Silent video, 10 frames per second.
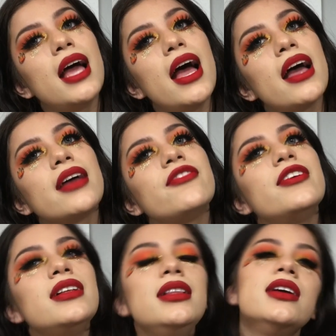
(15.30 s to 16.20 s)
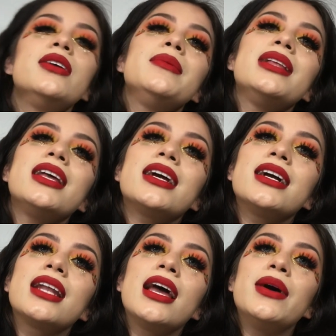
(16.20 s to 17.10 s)
I feel a little bit like
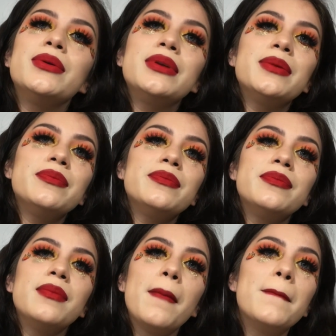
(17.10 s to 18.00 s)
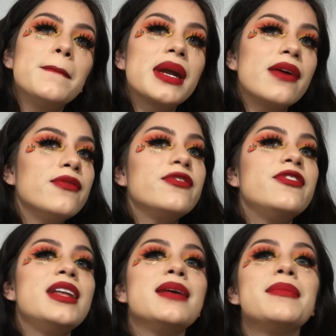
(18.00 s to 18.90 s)
a clown, but I'm
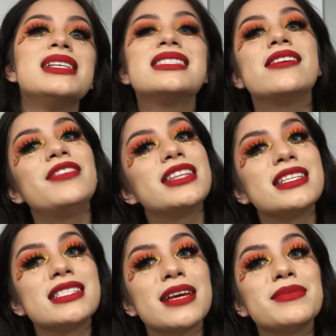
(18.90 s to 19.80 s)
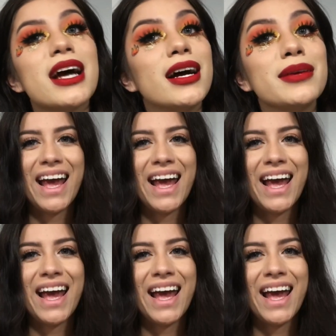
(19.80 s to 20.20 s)
feeling myself at the same time.